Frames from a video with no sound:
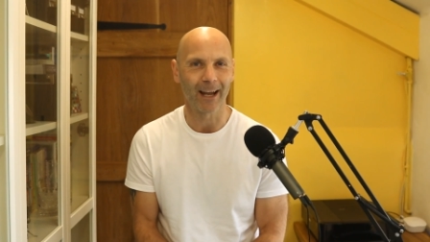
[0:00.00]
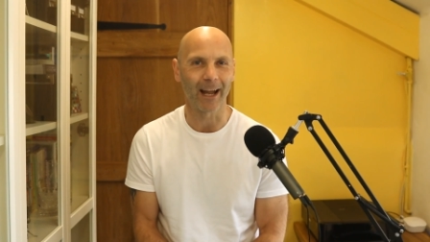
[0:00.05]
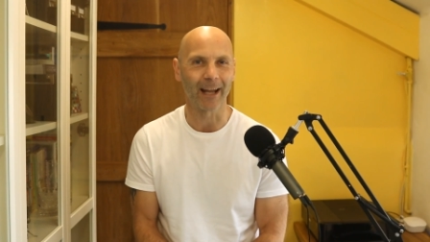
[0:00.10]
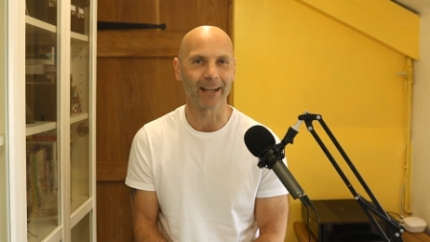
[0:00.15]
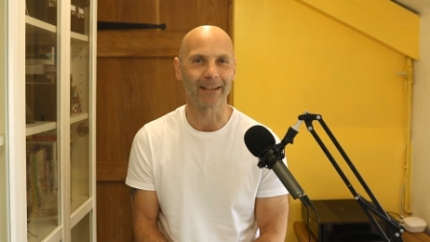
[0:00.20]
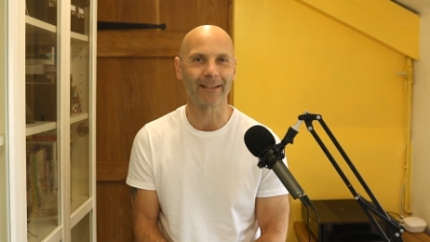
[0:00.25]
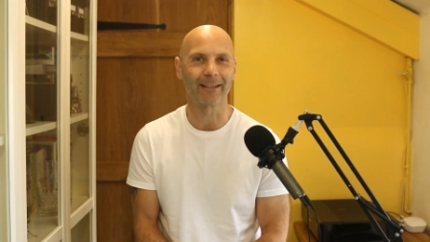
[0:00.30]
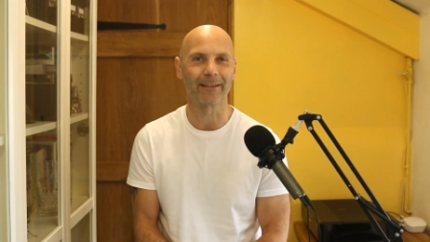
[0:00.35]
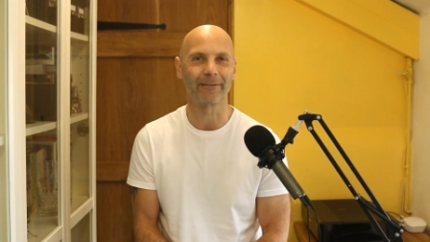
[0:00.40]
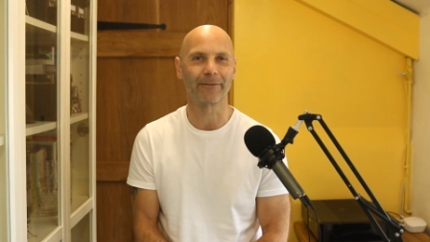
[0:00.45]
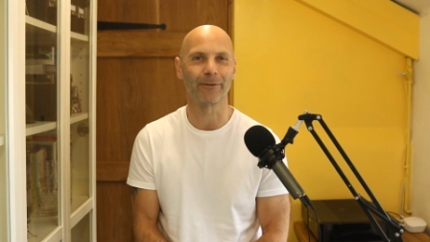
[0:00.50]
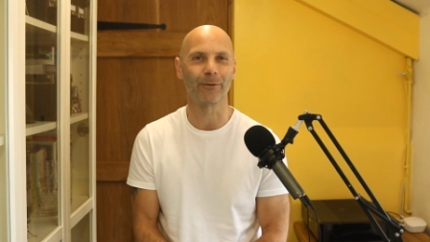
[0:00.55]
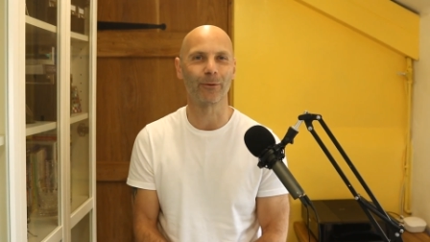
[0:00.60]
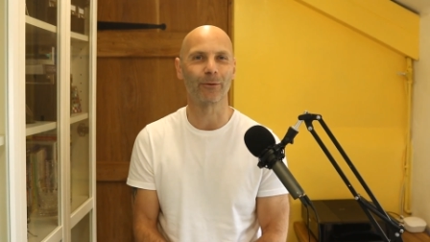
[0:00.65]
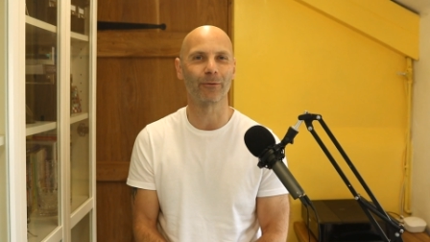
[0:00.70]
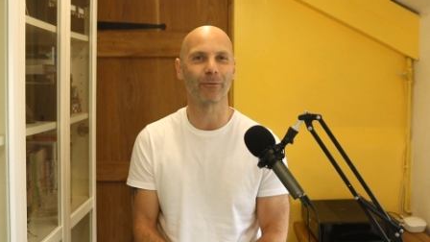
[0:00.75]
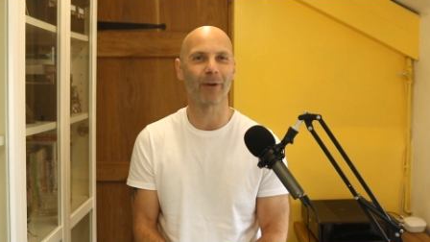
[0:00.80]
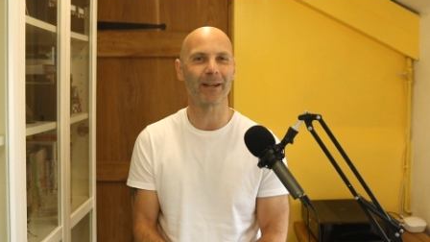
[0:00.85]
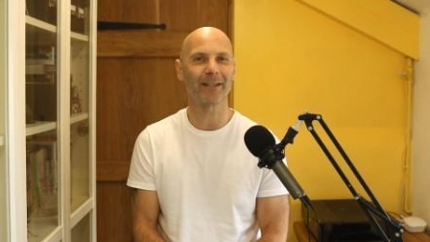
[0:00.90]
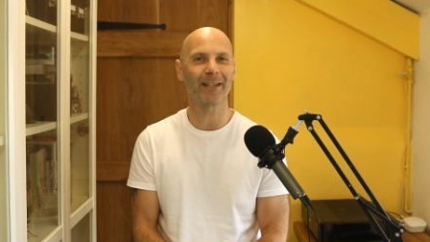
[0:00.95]
And if
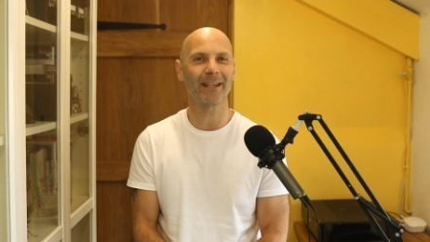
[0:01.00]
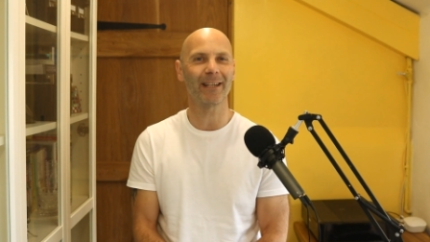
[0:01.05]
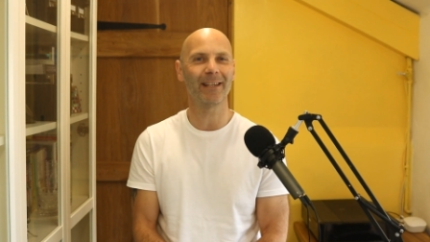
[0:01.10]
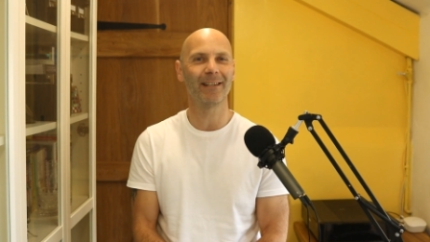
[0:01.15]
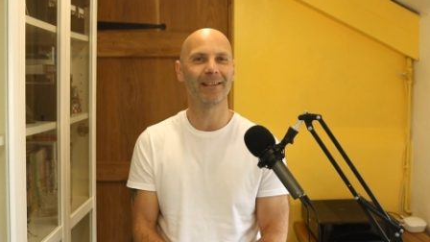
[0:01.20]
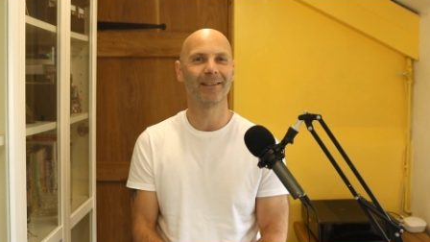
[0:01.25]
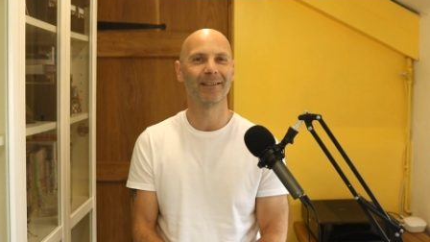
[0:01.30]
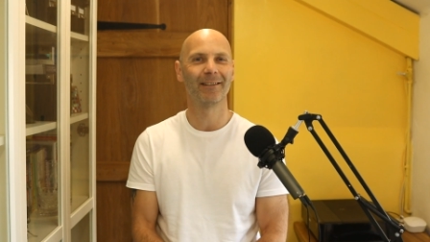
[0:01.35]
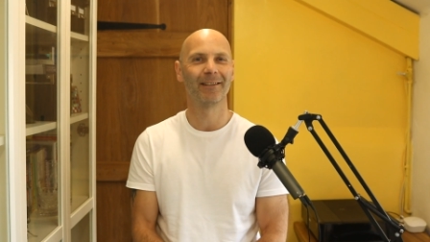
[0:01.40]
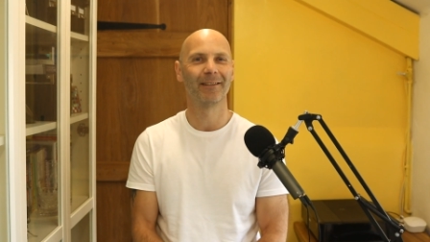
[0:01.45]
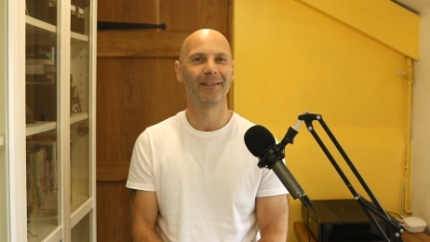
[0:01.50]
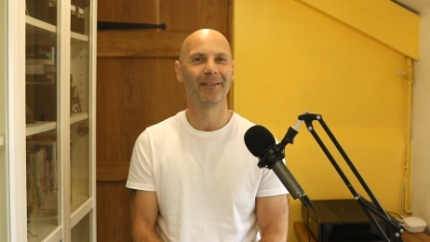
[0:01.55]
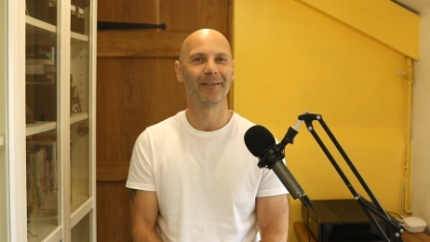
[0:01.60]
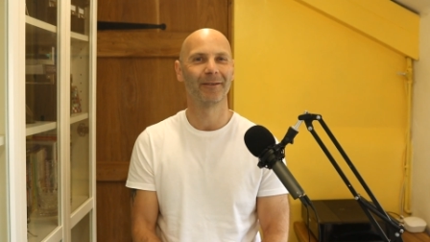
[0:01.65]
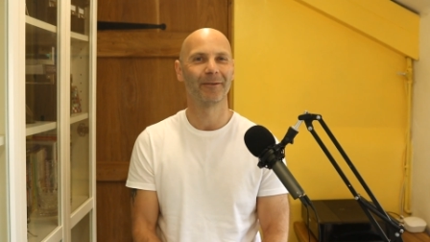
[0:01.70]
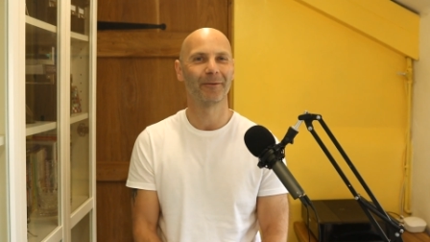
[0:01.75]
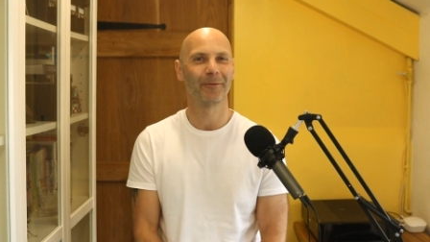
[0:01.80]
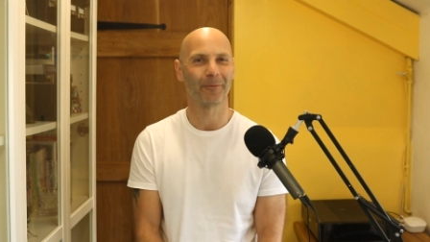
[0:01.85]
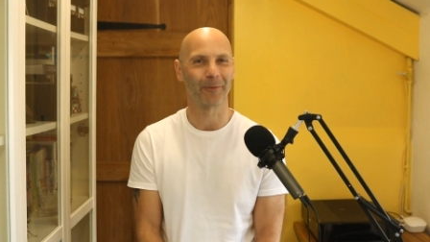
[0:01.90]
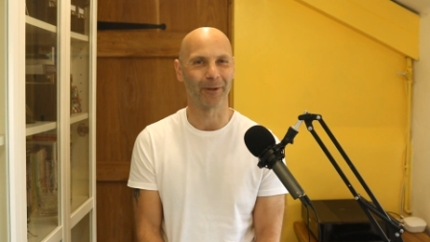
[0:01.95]
you're ready,
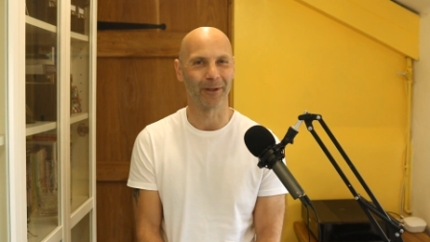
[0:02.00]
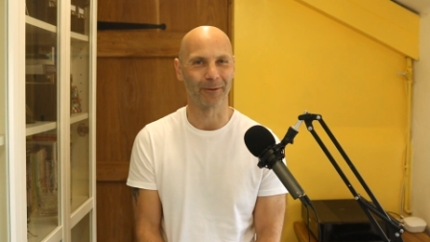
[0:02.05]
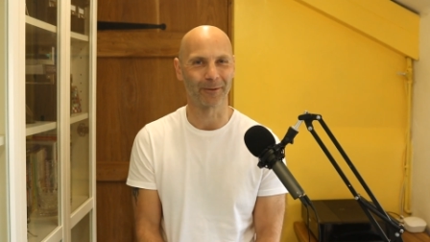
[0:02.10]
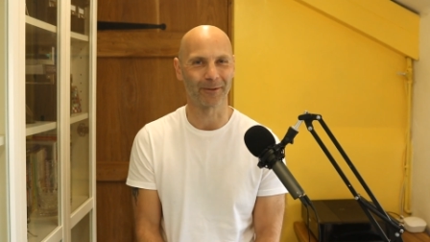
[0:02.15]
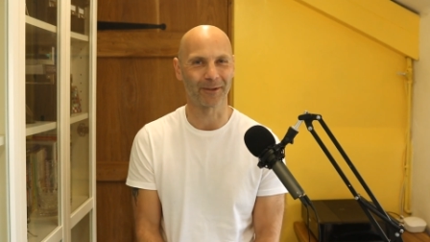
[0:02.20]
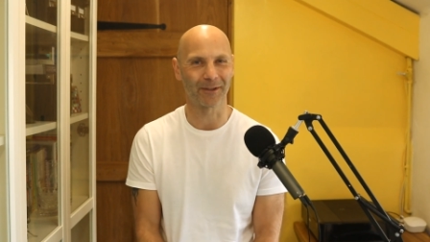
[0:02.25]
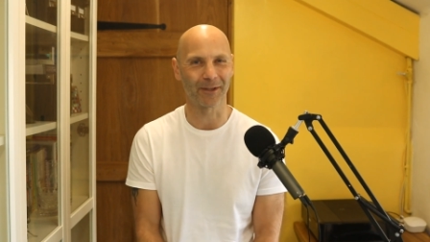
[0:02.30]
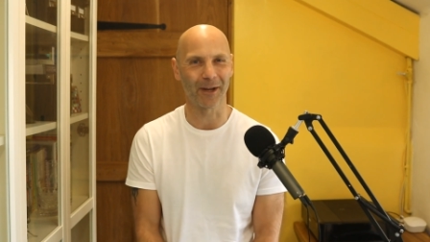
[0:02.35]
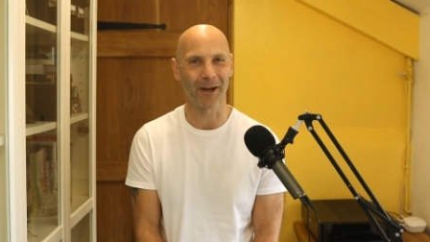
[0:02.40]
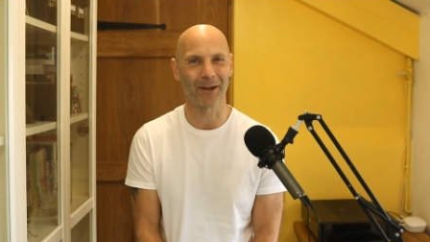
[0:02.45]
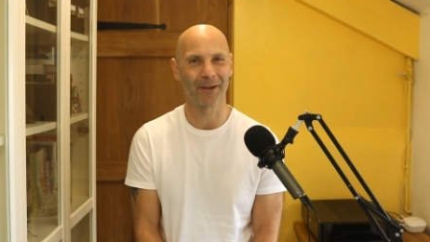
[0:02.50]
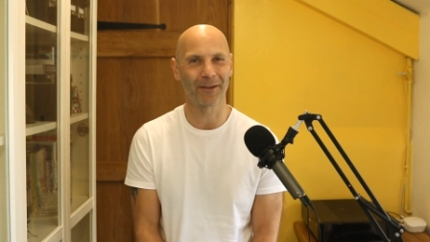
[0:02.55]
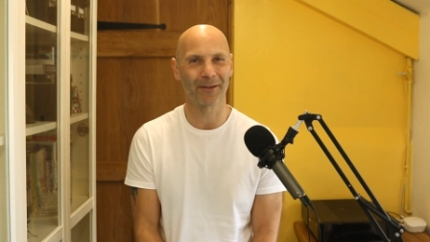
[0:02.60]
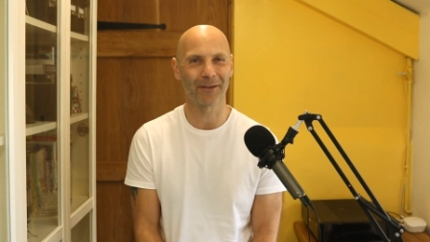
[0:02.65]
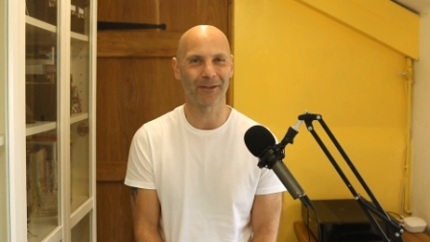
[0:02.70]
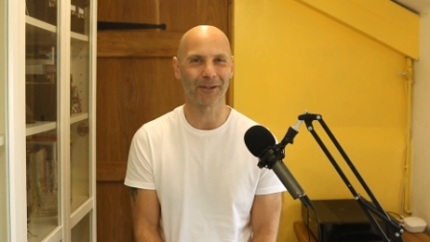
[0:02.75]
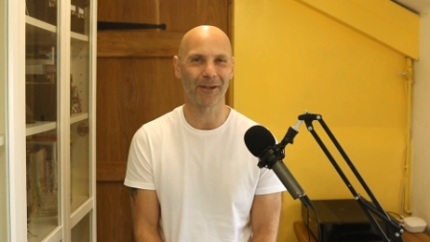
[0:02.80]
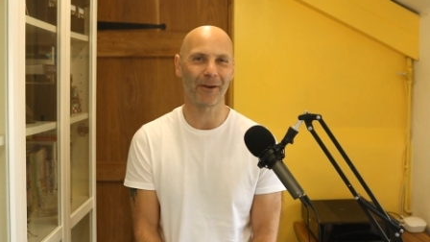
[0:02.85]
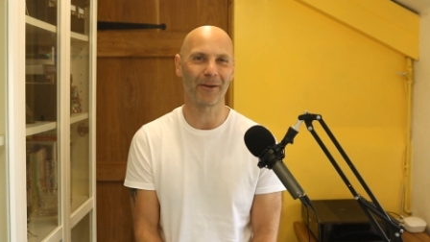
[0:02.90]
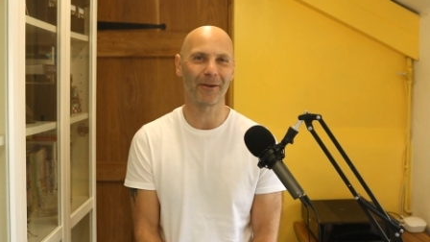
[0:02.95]
we'll start
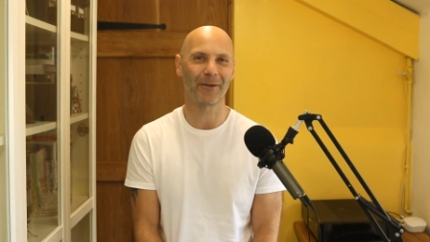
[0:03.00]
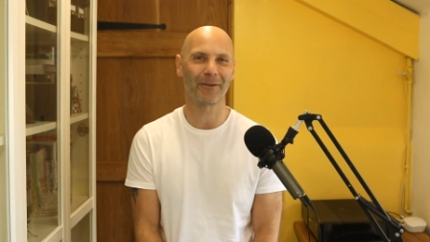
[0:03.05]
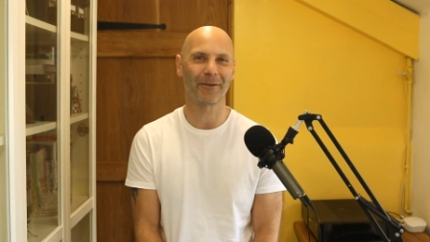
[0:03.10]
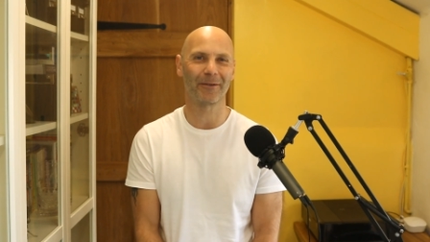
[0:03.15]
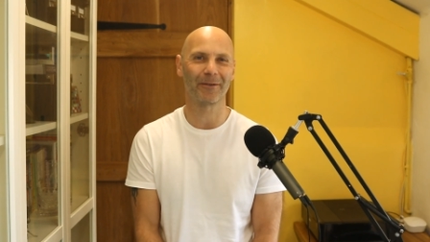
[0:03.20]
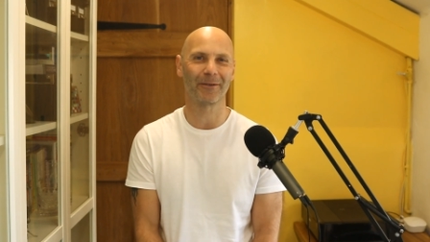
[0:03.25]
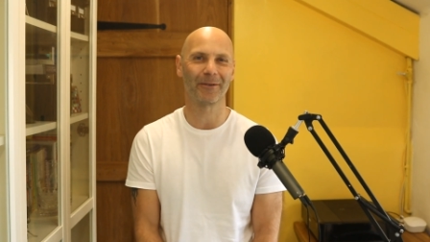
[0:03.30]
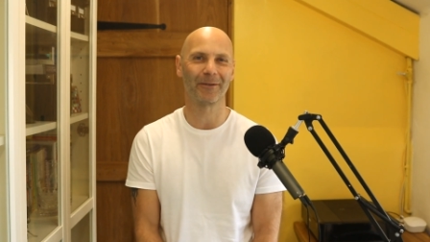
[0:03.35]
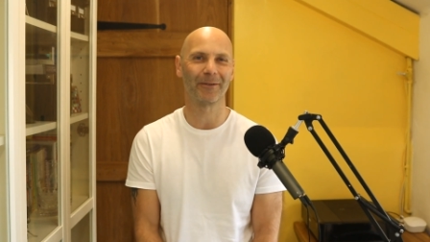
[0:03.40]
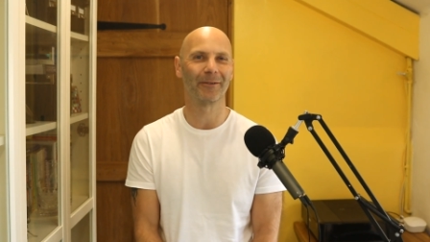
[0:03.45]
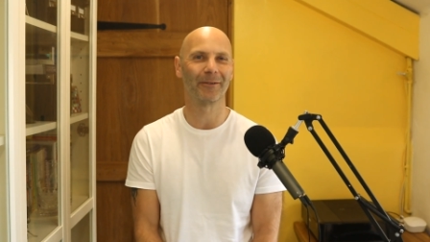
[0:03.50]
the show.